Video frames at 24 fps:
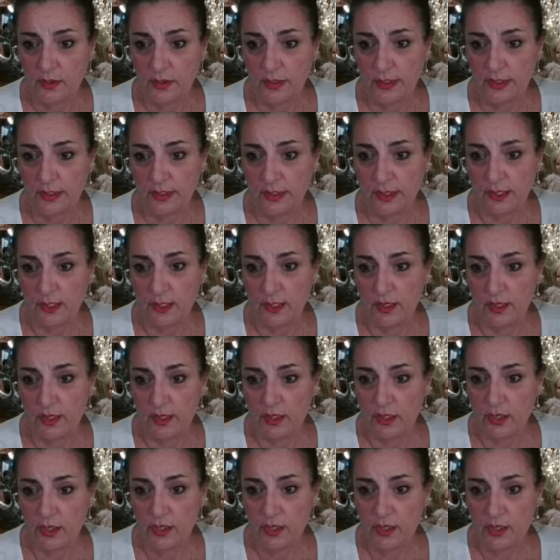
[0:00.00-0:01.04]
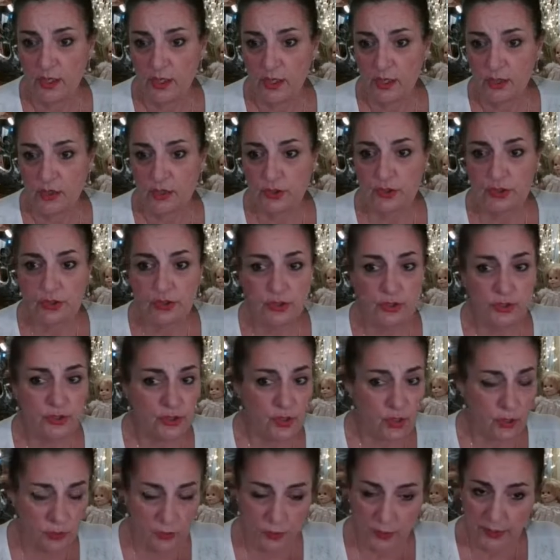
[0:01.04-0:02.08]
Like,
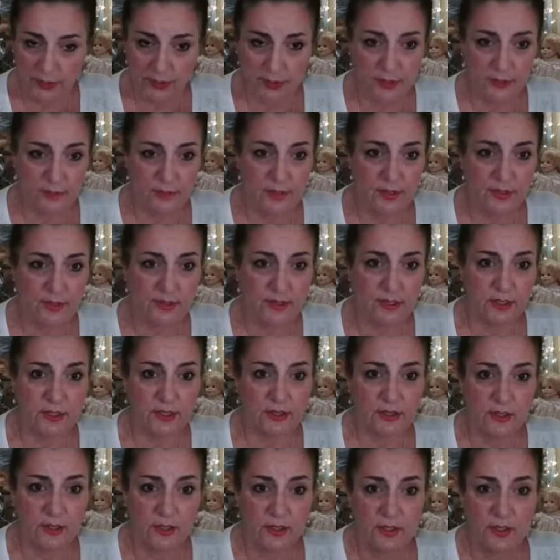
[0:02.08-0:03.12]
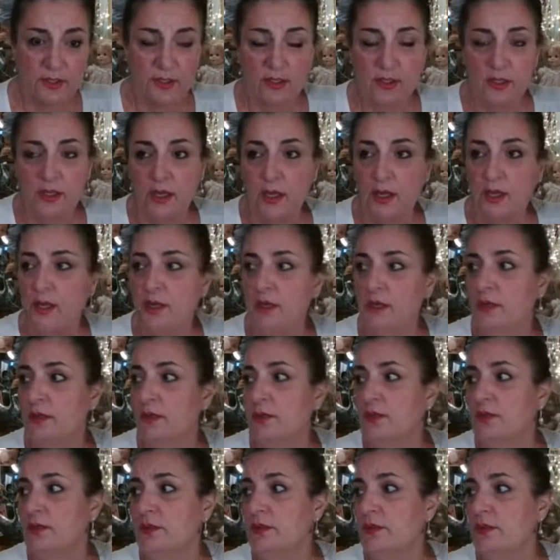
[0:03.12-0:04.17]
so wicked busy.
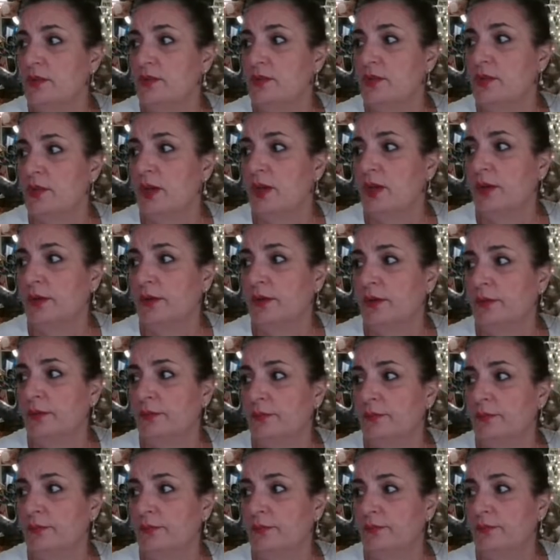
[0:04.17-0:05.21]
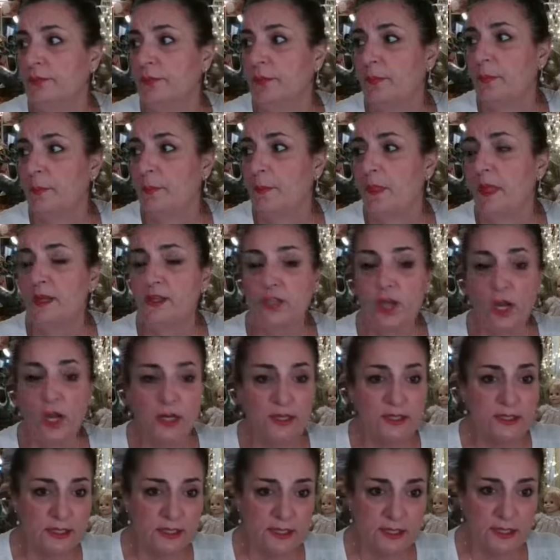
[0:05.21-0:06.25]
And um, I
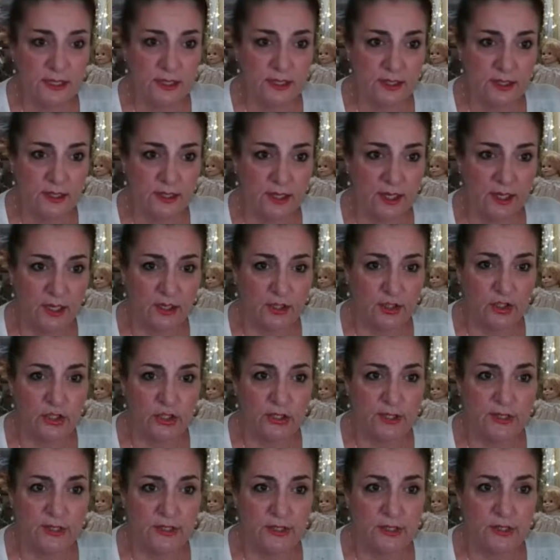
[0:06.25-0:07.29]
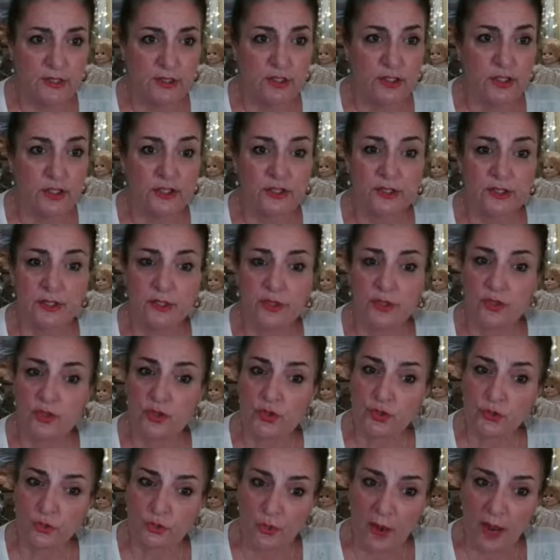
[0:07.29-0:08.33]
talked to T today. She said that she's going to
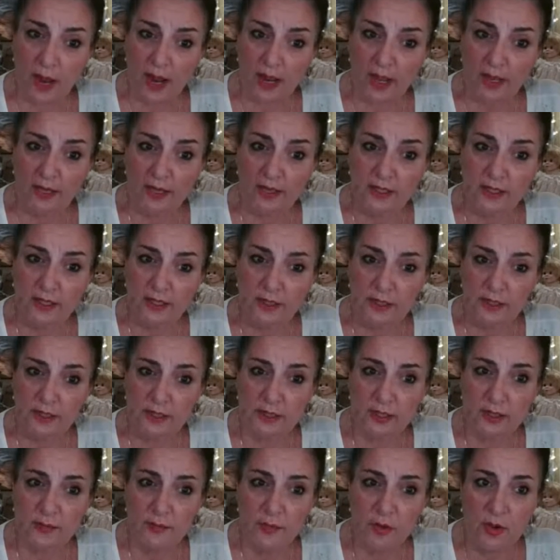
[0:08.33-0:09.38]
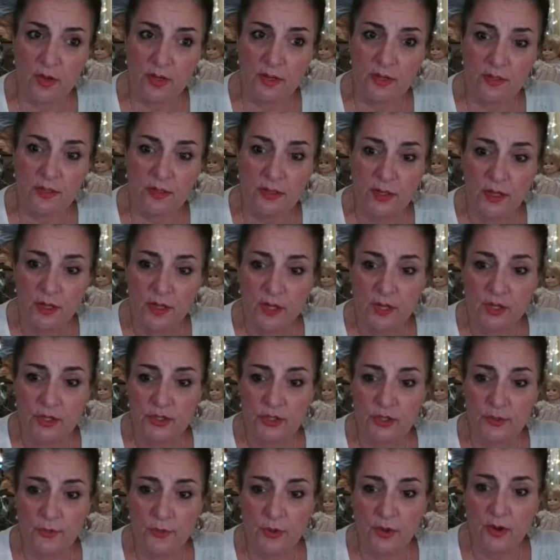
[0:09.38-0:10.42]
try to come on
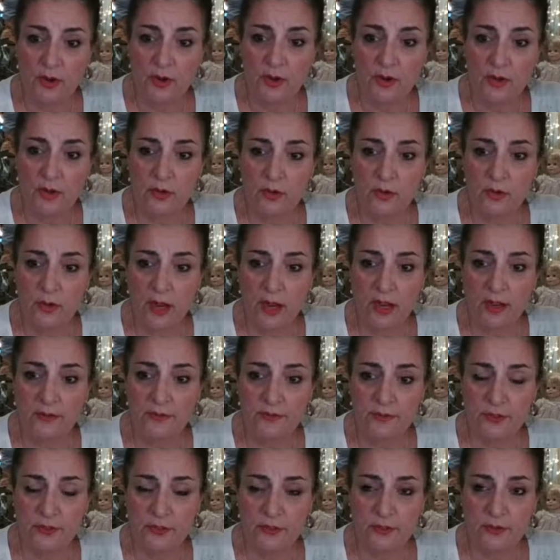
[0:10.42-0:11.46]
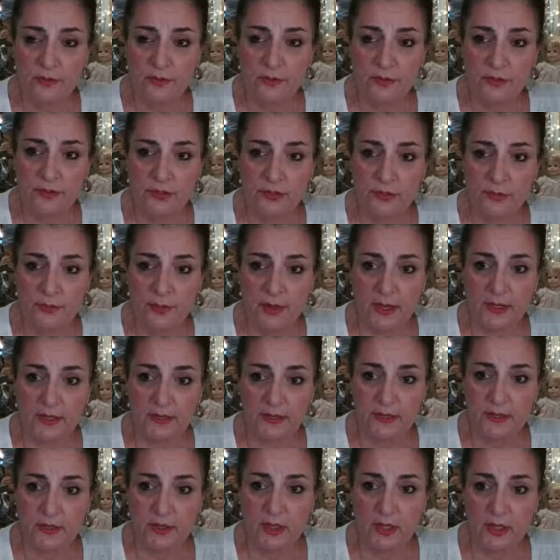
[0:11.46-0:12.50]
tomorrow after Mr.
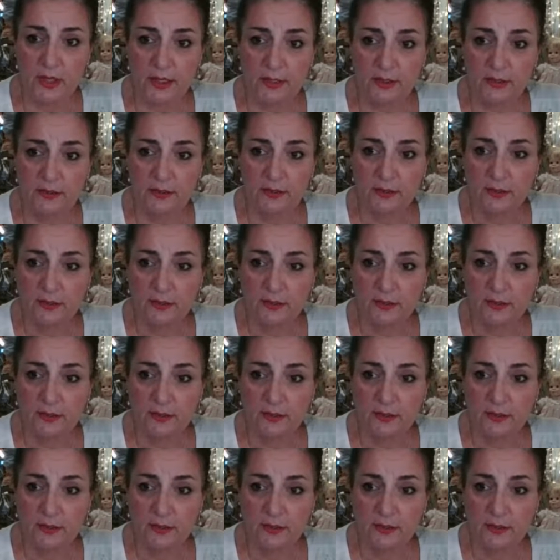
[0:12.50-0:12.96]
Buys a Lot.